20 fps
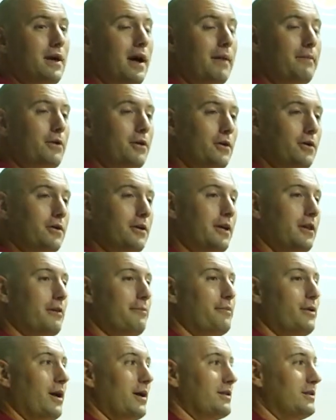I'm currently in the
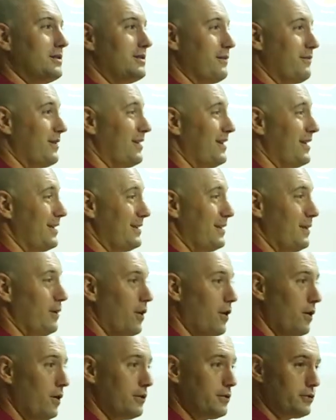process of collecting
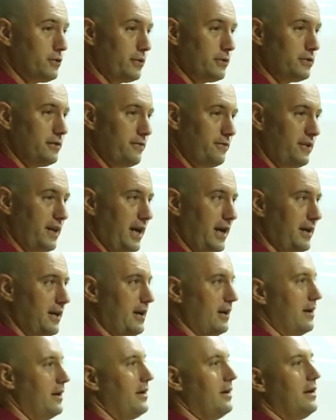all sorts of
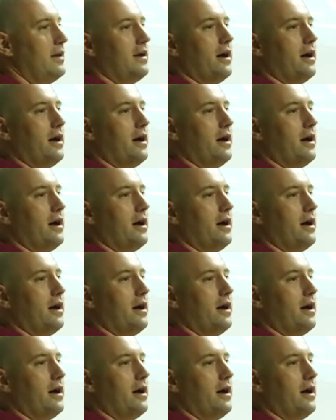data,